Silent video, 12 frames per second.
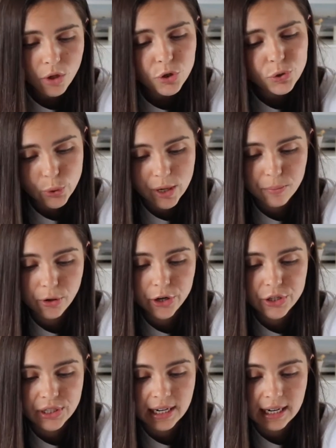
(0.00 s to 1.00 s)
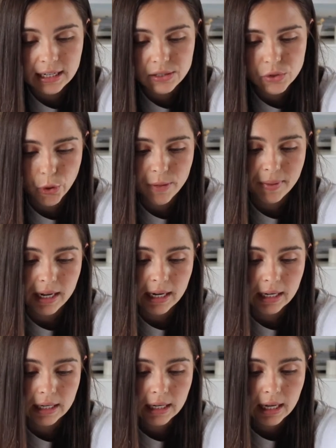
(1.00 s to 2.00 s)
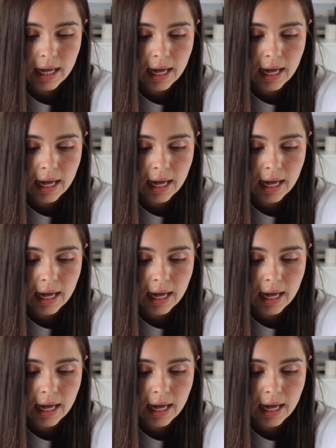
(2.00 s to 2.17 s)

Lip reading: soy protein, soybean.